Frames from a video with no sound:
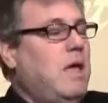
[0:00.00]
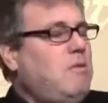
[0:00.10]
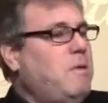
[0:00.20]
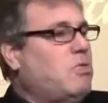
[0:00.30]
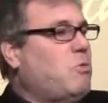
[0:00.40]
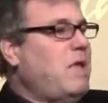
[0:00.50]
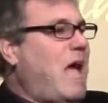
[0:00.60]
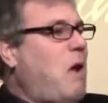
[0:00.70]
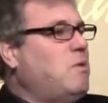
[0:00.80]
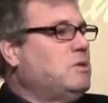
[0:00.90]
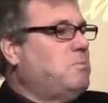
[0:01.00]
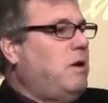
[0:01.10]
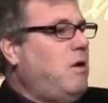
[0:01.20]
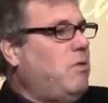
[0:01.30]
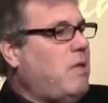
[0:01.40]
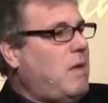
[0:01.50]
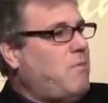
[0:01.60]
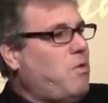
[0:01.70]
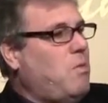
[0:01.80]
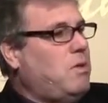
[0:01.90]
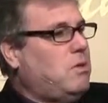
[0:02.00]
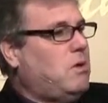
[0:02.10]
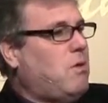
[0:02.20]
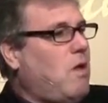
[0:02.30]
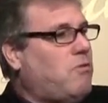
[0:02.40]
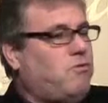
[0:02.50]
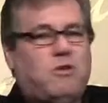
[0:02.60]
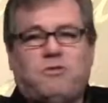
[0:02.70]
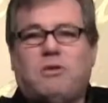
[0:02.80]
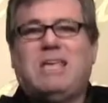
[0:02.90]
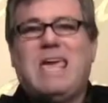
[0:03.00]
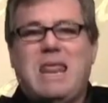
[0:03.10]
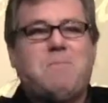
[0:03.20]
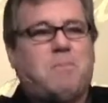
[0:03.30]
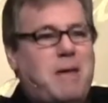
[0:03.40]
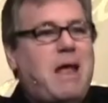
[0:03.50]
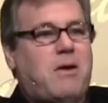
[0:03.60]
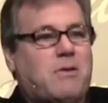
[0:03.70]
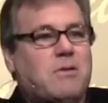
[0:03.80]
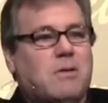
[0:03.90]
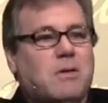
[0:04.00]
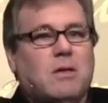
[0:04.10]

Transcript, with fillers: He spent three hours in prayer on the night before he went to the cross, just getting prepared.